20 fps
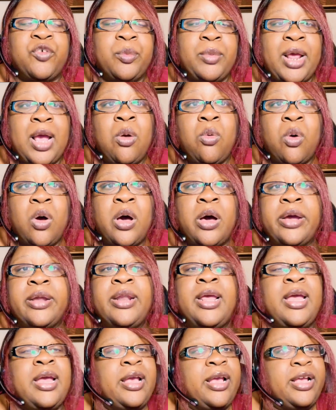from now
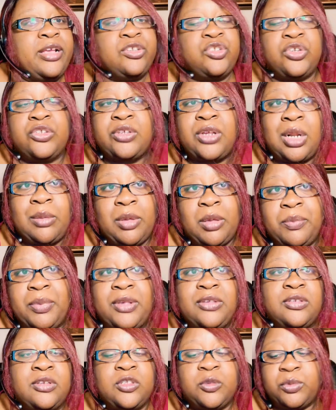on, it's just going to be
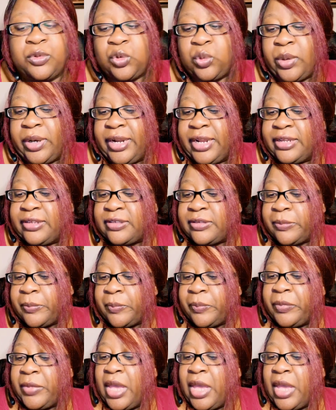business between us.